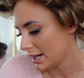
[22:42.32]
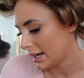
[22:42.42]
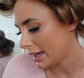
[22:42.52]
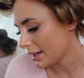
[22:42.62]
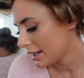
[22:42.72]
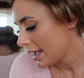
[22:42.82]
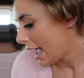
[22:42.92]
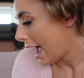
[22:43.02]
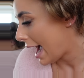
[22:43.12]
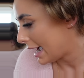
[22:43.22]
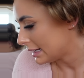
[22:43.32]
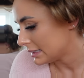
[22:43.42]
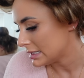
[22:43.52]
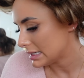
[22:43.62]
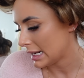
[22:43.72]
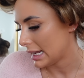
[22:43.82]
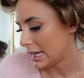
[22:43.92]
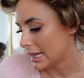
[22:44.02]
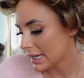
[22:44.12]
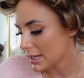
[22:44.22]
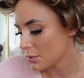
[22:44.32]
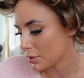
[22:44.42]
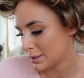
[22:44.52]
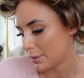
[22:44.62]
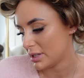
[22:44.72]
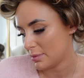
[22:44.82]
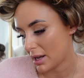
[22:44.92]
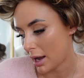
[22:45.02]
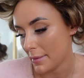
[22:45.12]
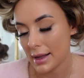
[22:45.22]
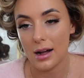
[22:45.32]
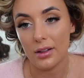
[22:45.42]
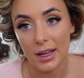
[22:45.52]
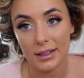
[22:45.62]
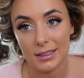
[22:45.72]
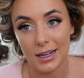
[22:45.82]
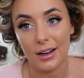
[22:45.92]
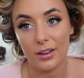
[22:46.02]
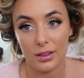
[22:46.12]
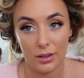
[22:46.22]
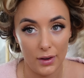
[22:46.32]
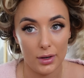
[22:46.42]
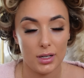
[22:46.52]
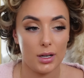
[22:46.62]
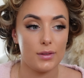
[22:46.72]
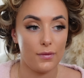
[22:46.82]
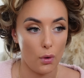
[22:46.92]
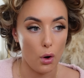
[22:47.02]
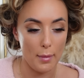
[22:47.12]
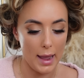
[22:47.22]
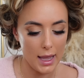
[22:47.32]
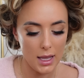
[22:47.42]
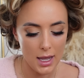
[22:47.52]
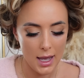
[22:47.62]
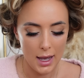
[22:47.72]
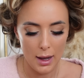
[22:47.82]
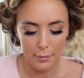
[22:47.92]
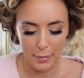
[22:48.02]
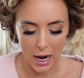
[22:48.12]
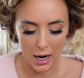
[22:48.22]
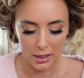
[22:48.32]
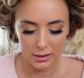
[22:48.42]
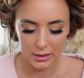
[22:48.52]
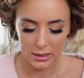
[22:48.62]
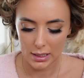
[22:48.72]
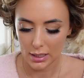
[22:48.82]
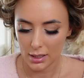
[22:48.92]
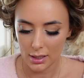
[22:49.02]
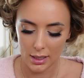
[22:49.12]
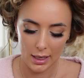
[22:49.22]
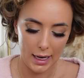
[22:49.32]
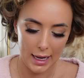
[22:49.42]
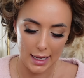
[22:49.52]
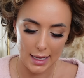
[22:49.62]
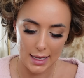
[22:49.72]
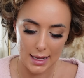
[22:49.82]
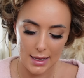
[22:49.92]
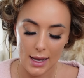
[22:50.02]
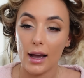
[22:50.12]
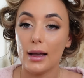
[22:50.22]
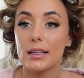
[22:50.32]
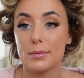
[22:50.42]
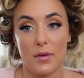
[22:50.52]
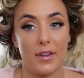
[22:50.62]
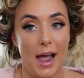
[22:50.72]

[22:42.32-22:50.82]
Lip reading: in it, and he was supposed to be coming out there to take the photos for me, but he is moving